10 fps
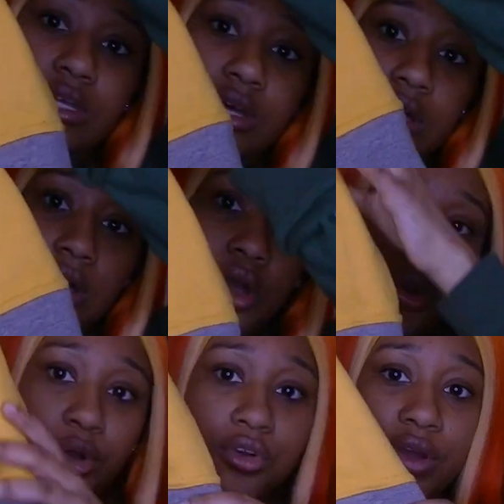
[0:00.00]
the
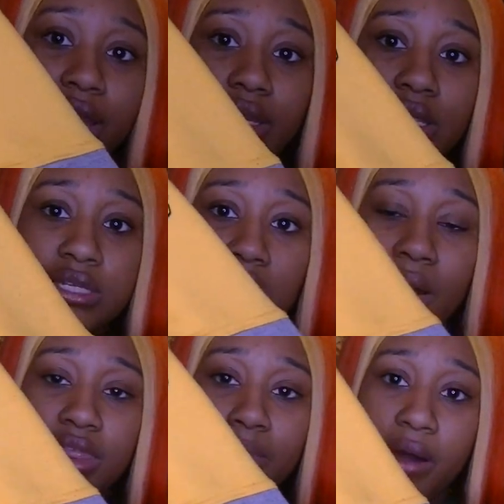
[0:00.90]
gray detail
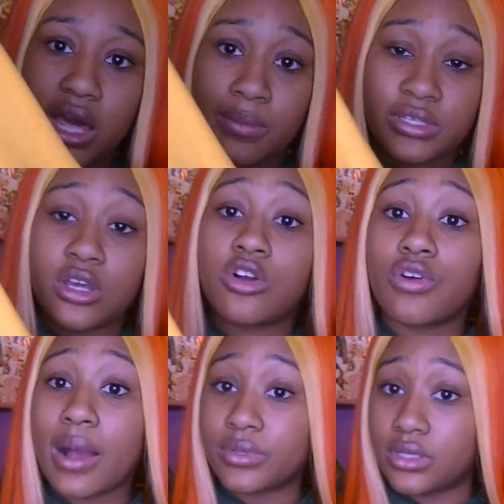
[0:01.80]
at the bottom. It's a
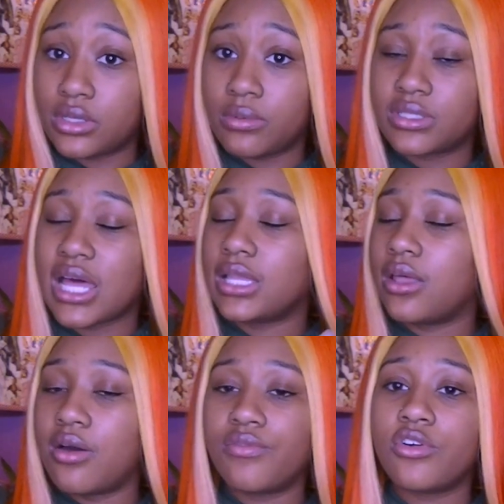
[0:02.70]
cropped hoodie because I
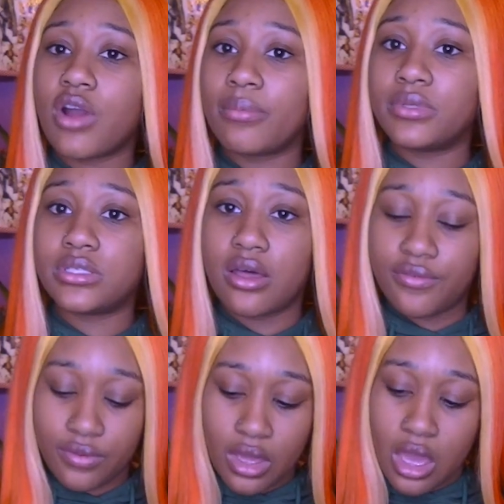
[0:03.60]
love cropped
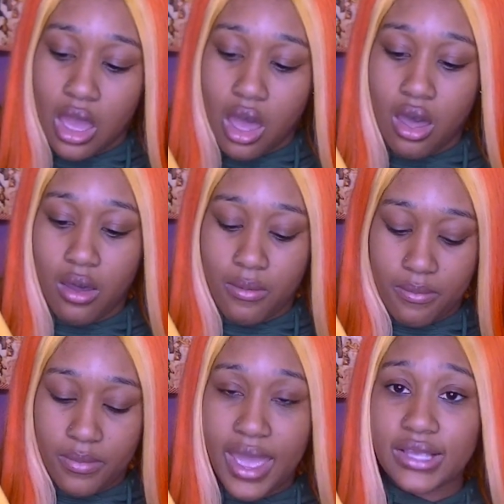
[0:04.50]
stuff.
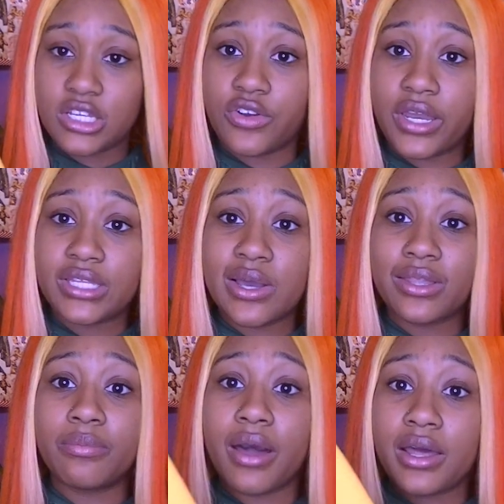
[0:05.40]
Um, it has the gray detail
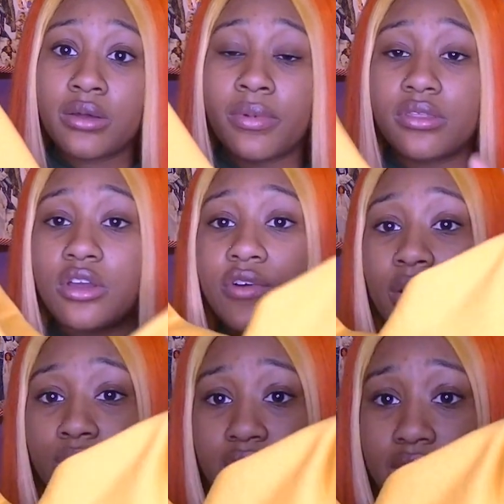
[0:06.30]
at the bottom and the
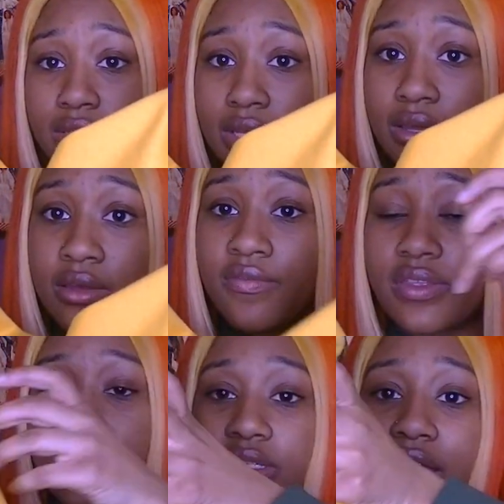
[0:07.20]
gray on the sleeve. And then it